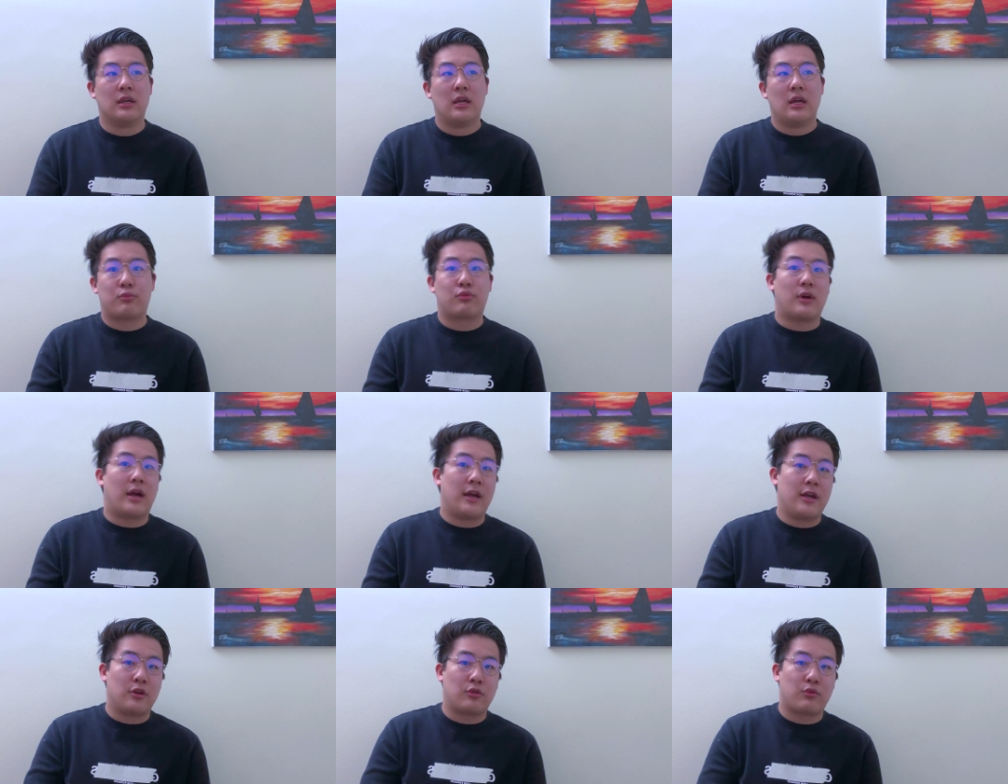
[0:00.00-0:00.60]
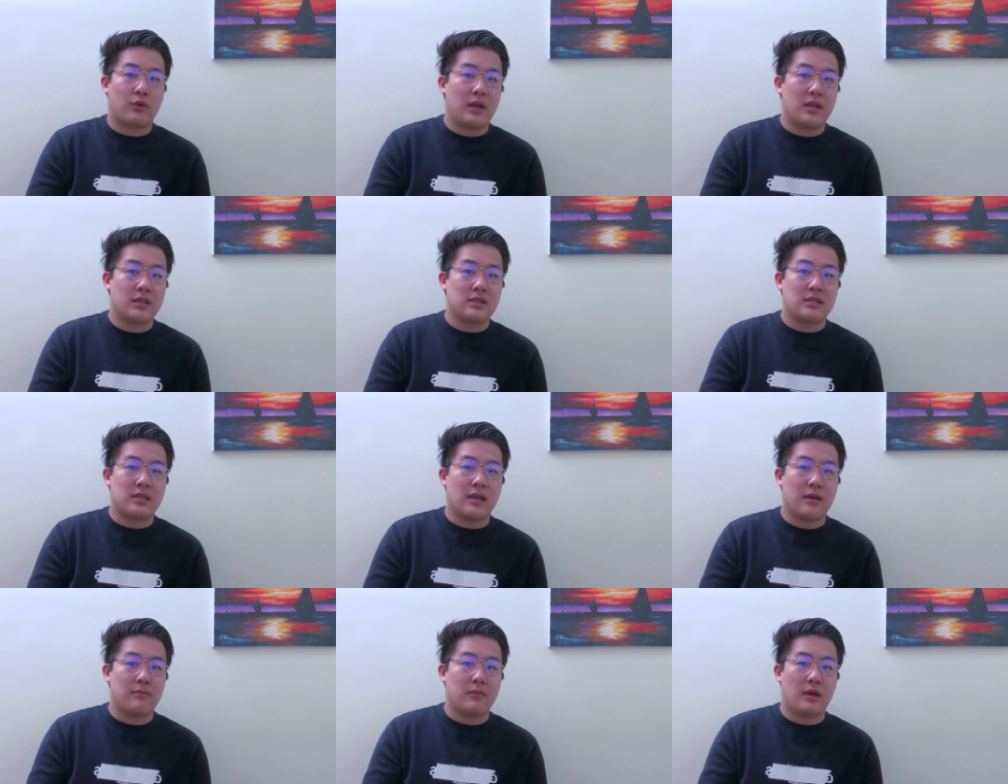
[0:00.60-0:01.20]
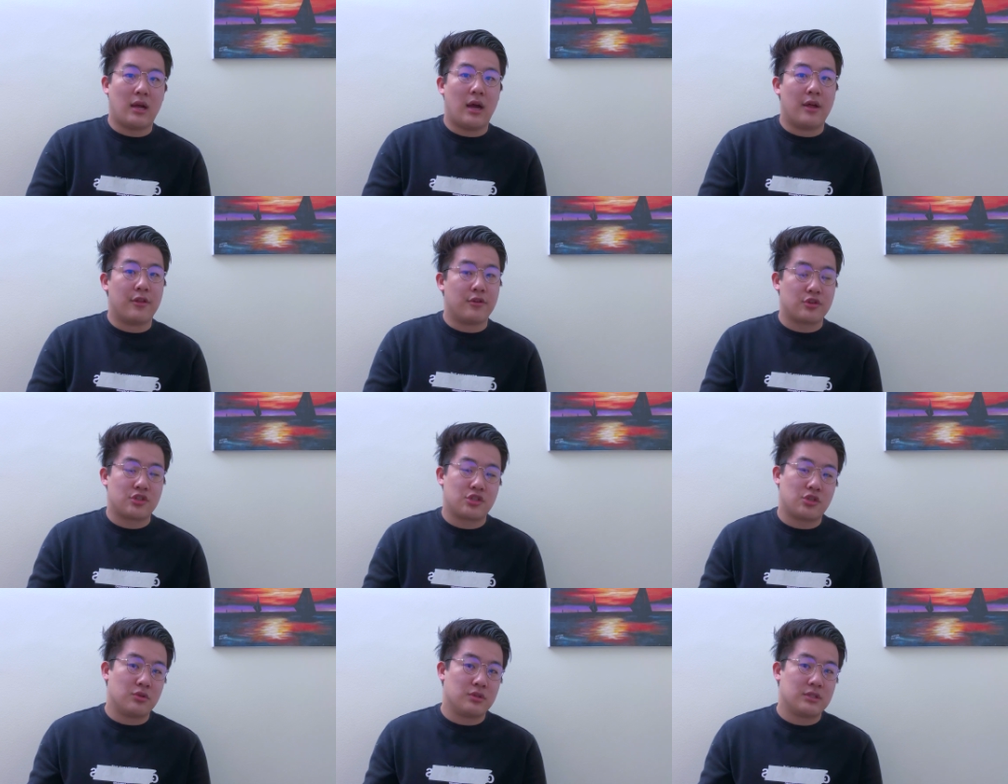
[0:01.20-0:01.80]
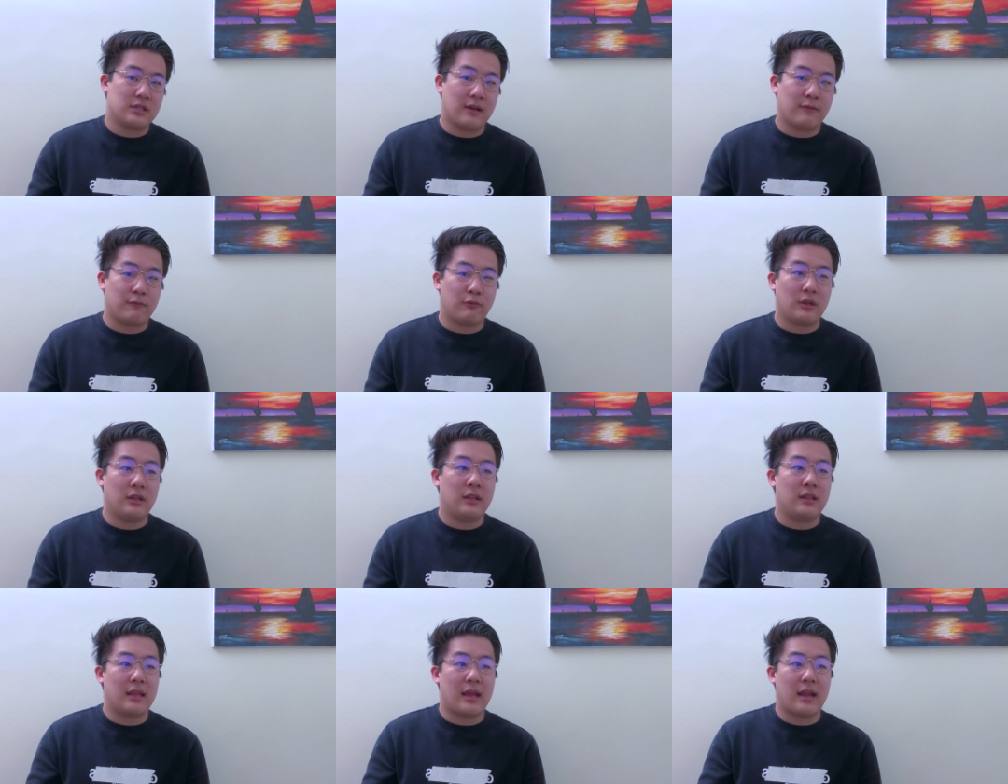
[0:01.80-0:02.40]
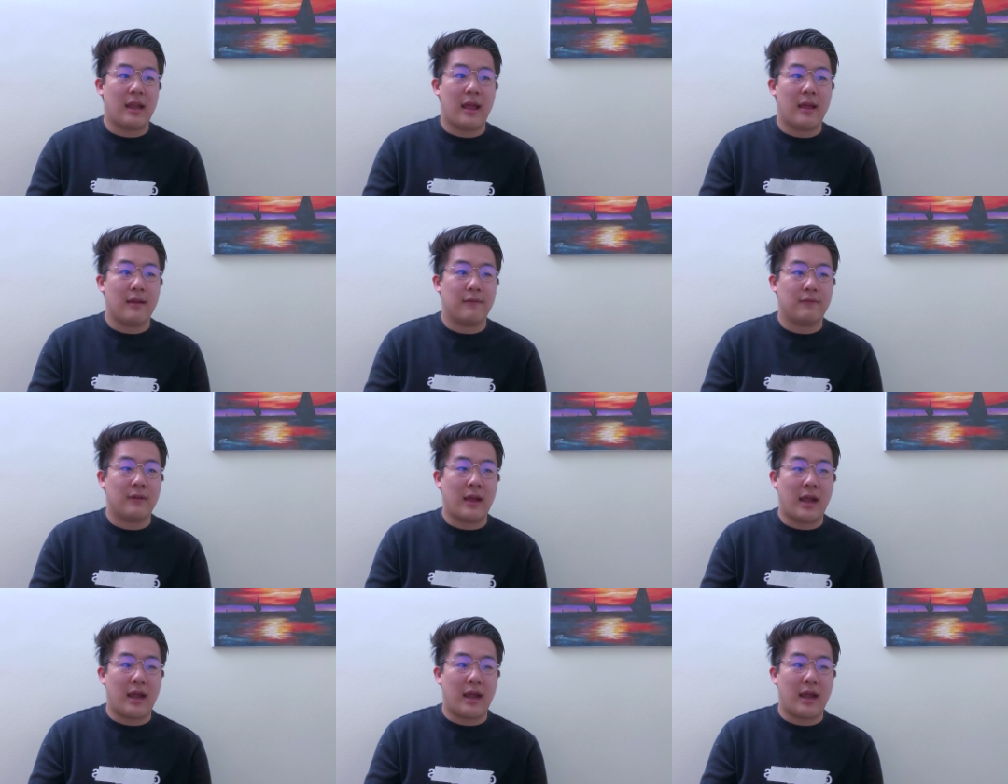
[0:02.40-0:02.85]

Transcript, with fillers: prior grants that other students have written that have